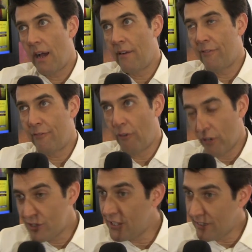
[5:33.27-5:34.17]

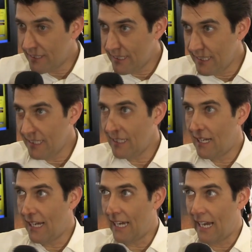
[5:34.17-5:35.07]
Unfortunately,
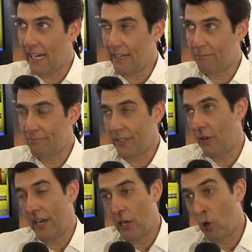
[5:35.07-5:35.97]

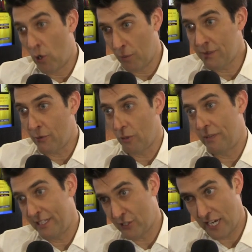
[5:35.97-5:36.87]
I hope there will
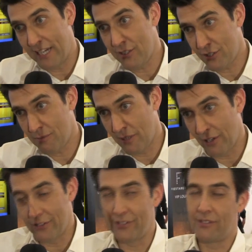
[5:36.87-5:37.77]
be a change
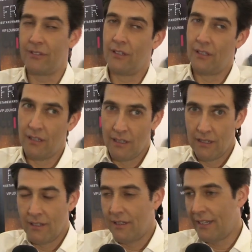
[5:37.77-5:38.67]
because
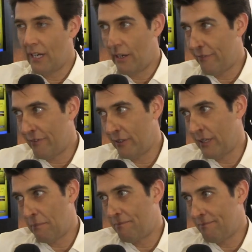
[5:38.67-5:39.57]
I feel
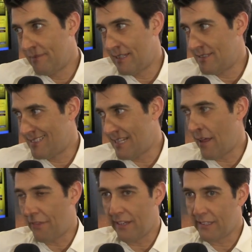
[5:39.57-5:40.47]
that there's
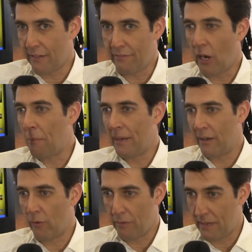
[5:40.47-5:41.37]
nothing
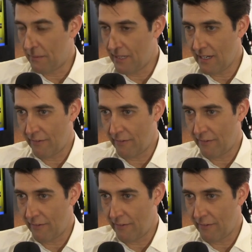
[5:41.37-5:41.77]
developing with Bibi.